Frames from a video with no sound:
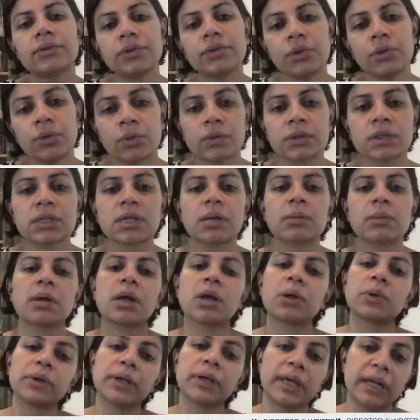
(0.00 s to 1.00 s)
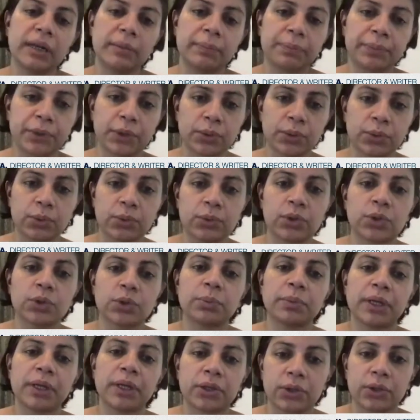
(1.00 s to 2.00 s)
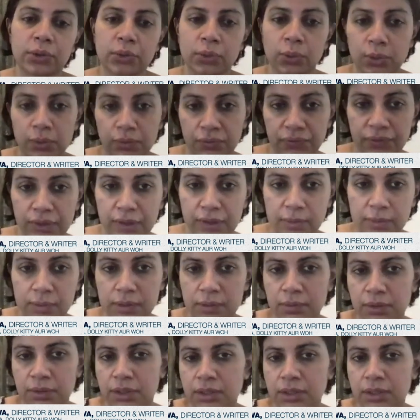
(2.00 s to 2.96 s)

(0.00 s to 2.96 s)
you know, somehow helped you to make your own films, which